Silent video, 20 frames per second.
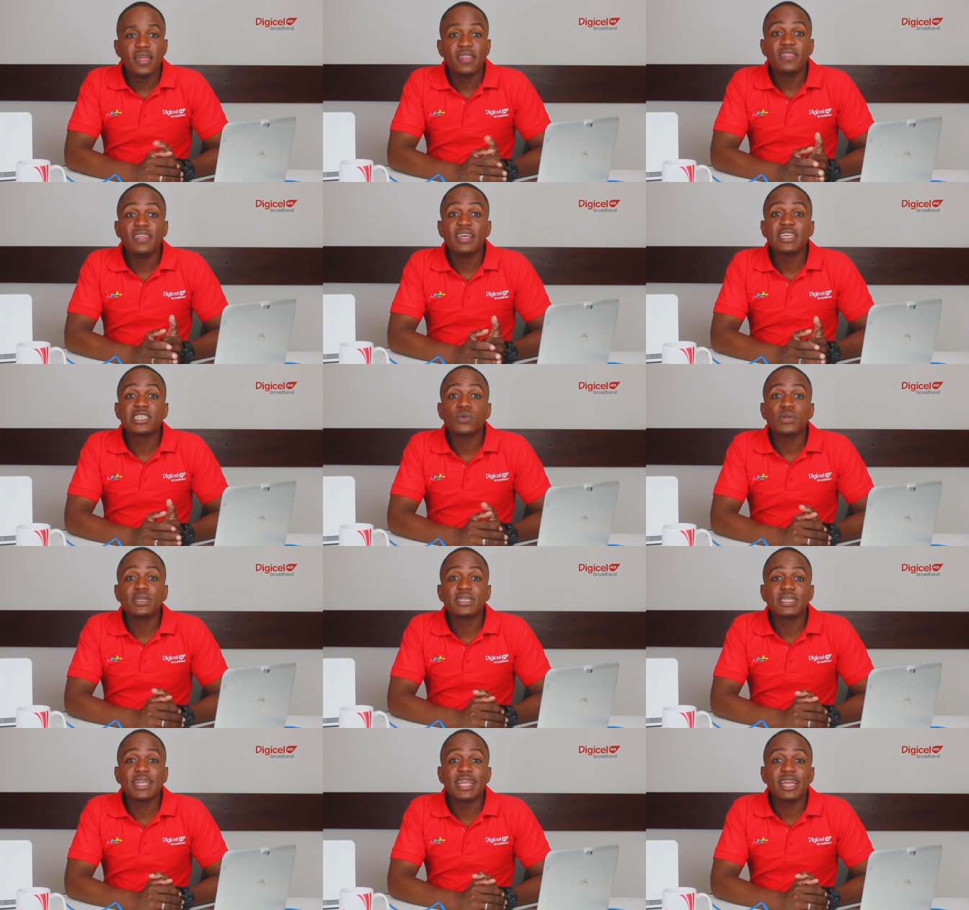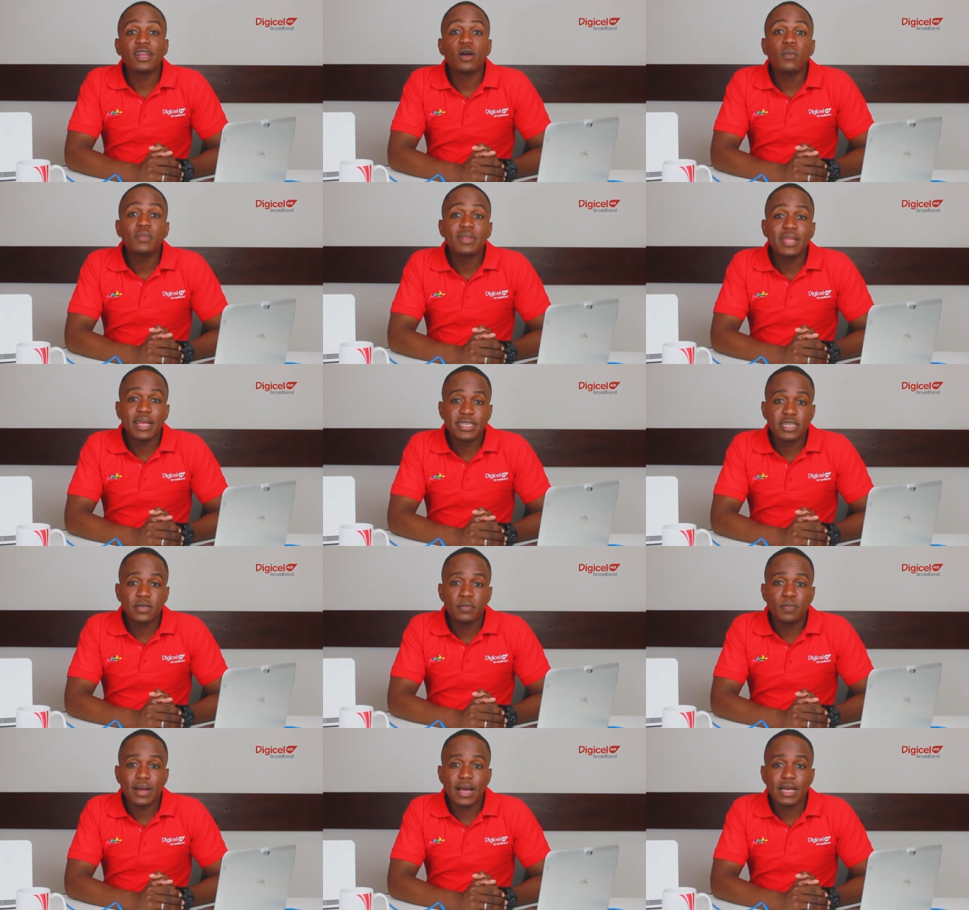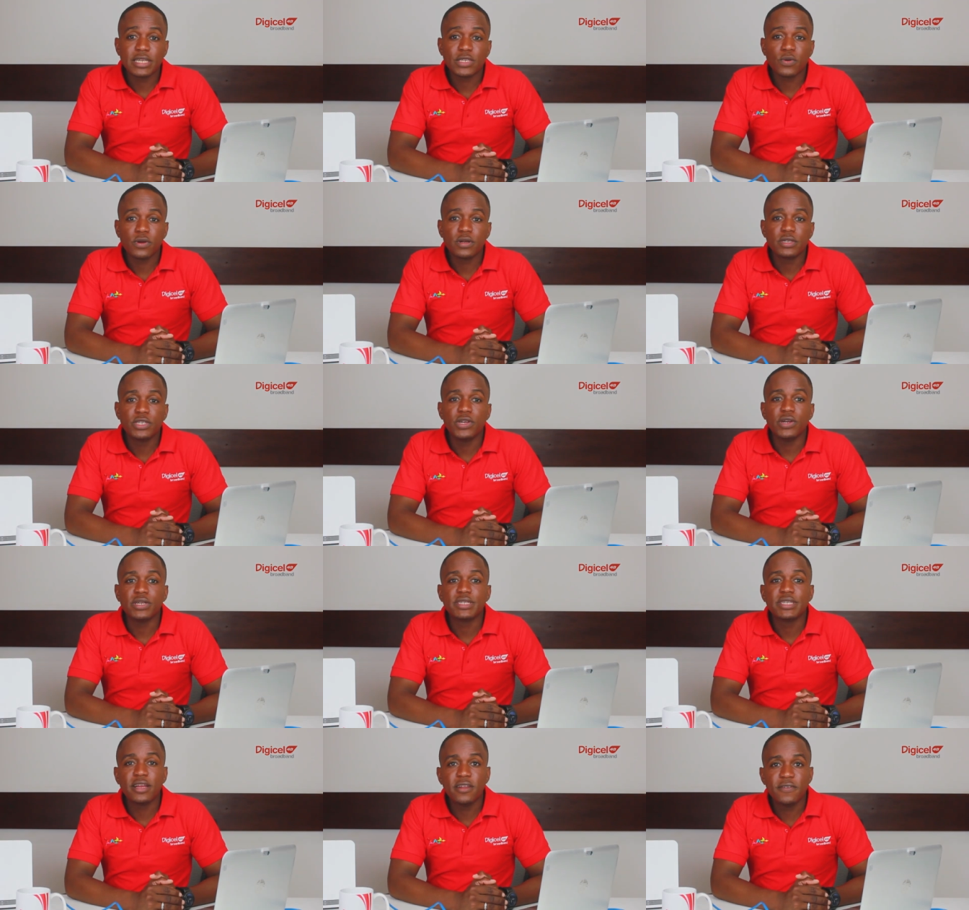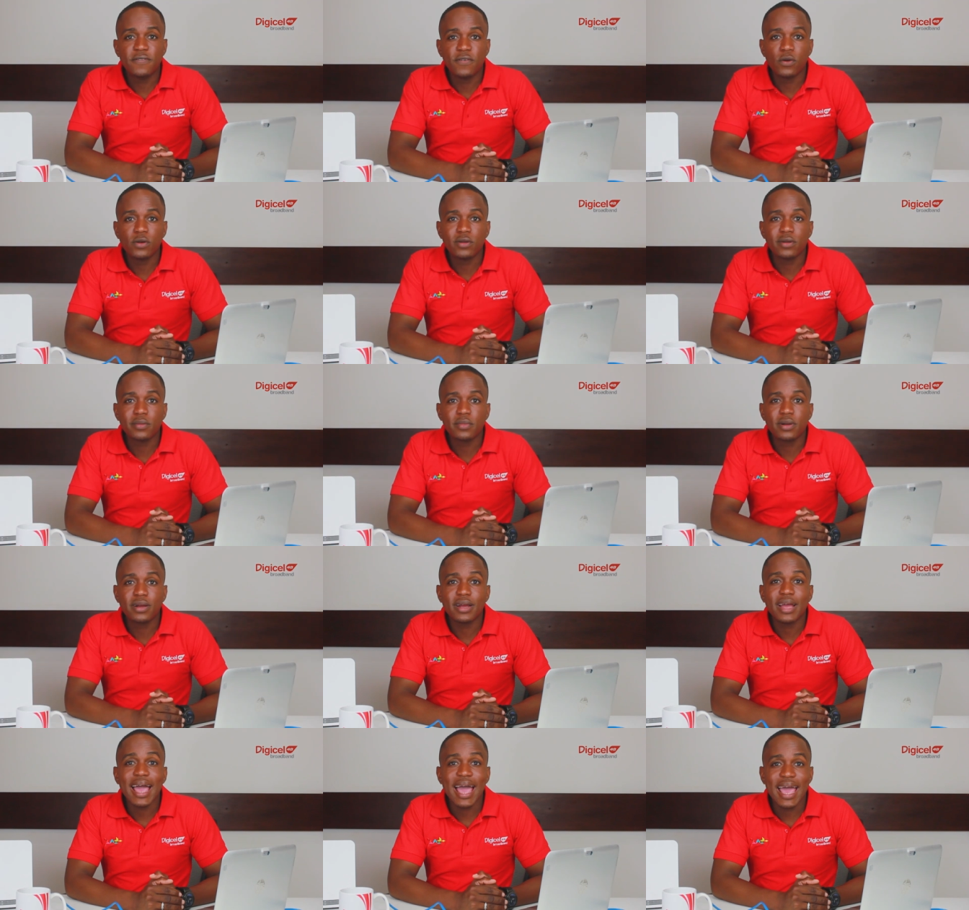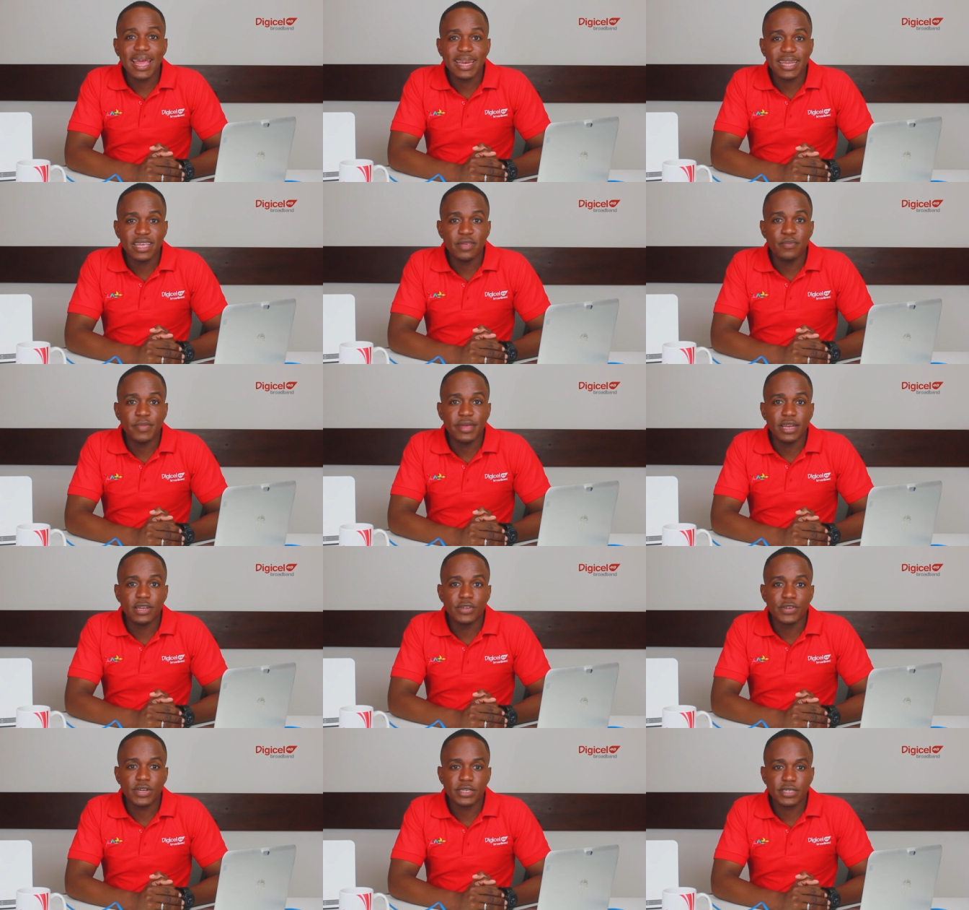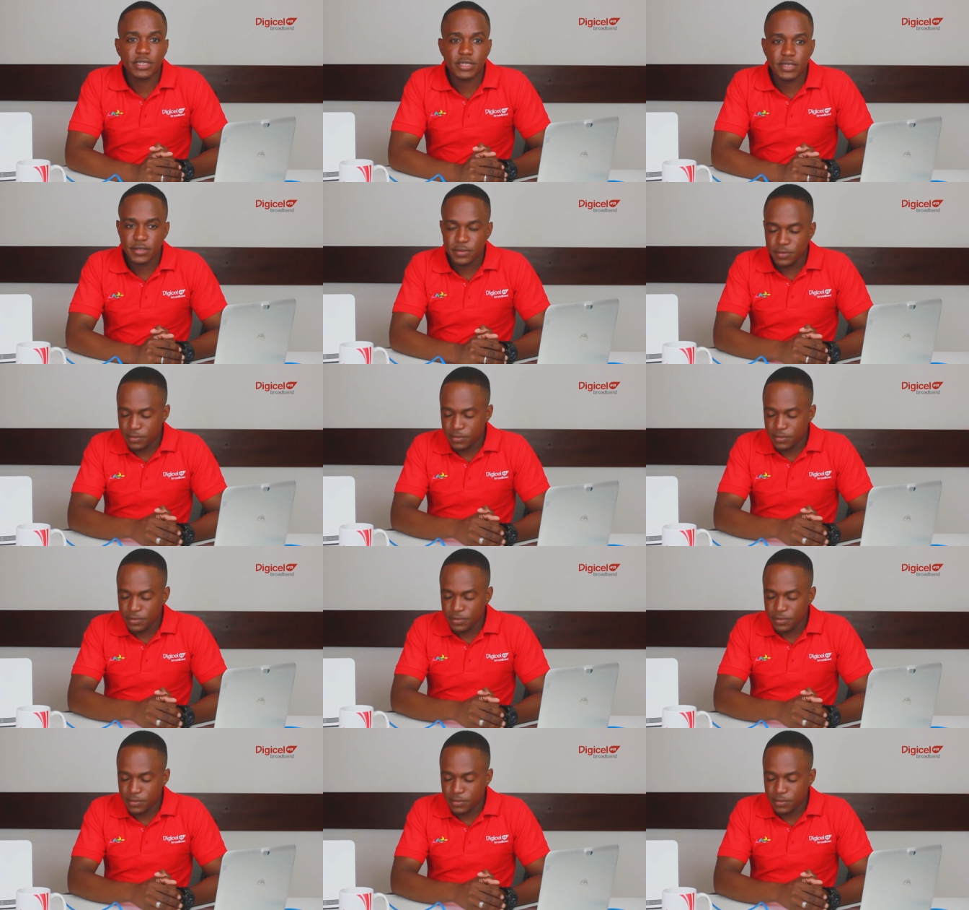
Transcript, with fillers: This will send an updated password to your telephone number and email address.